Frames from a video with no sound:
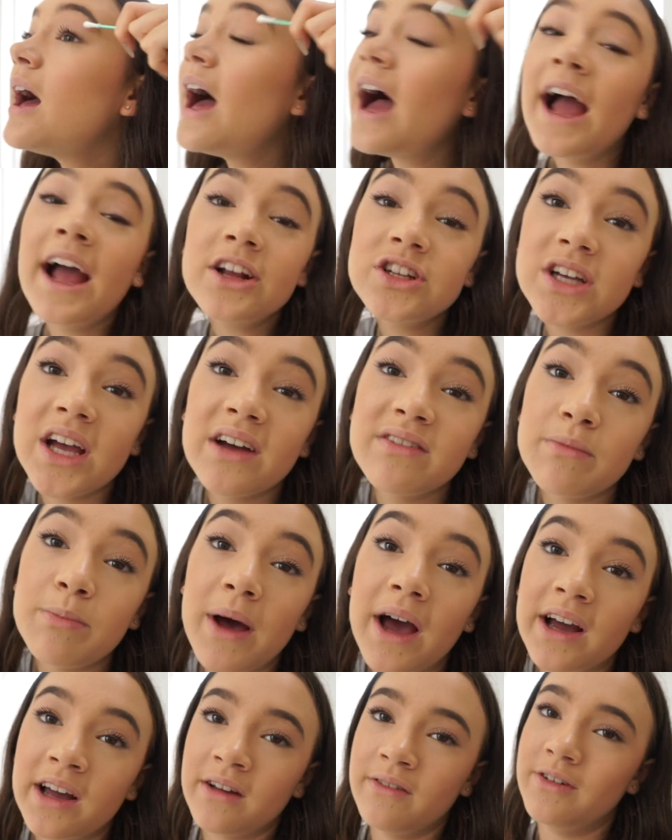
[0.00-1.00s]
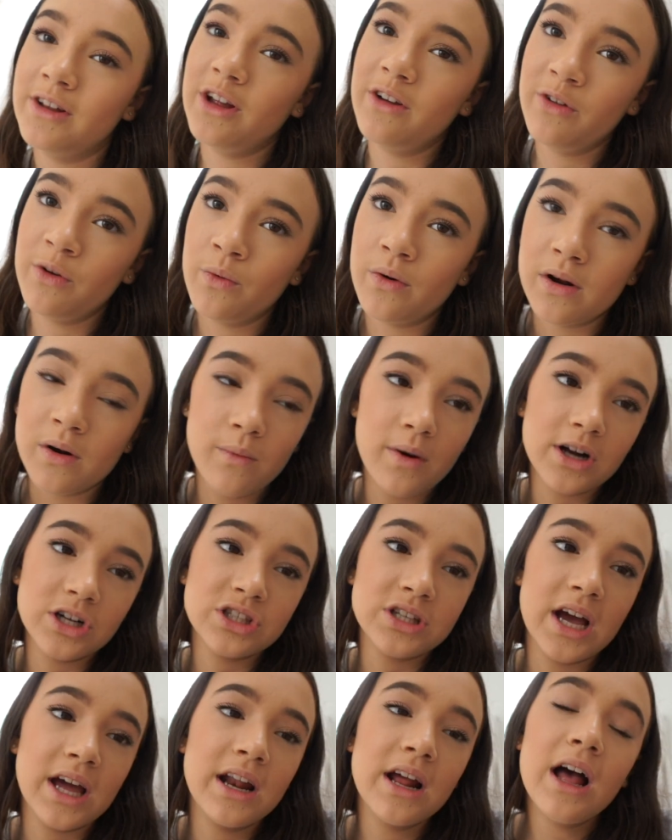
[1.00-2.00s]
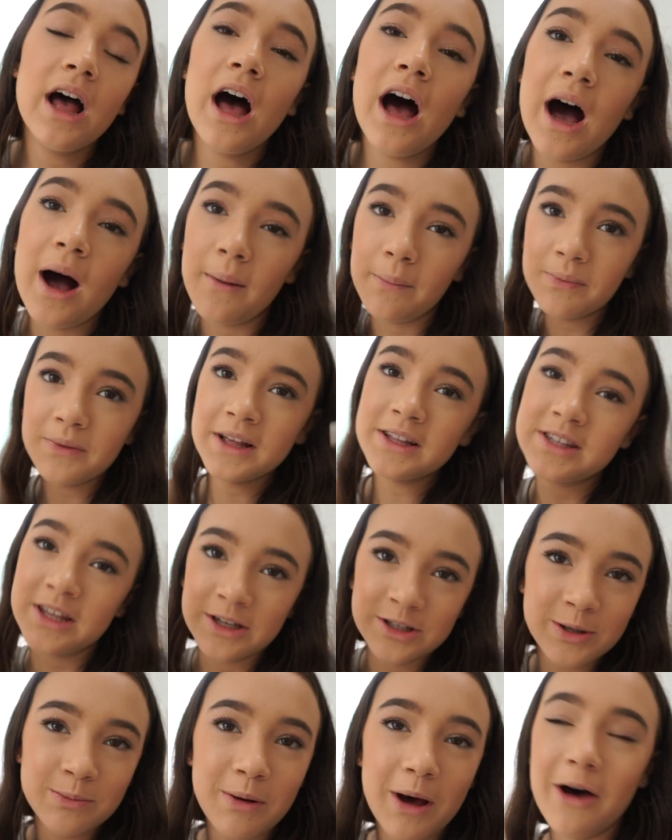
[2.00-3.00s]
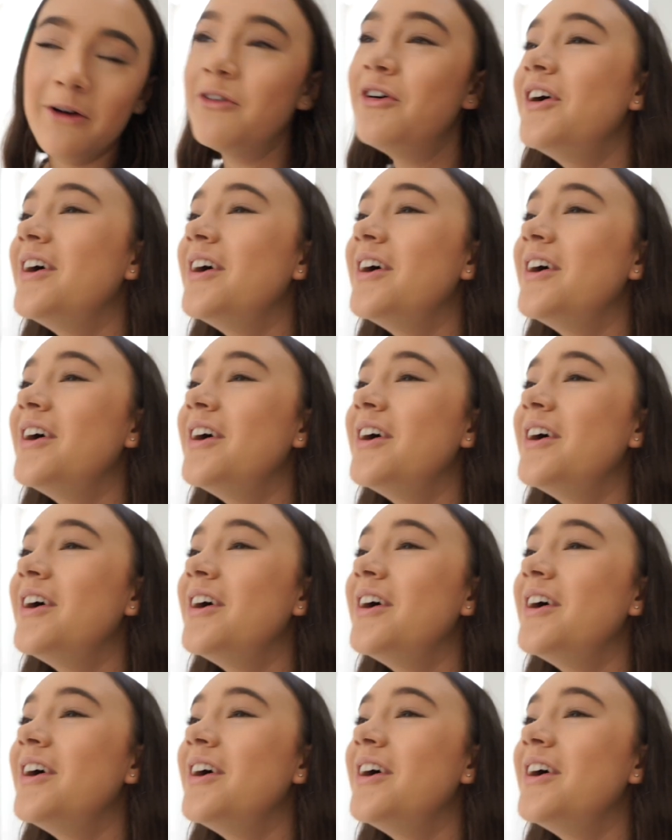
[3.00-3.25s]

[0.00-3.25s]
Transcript: I actually have a packing video if you want to watch that. Um, it's linked above.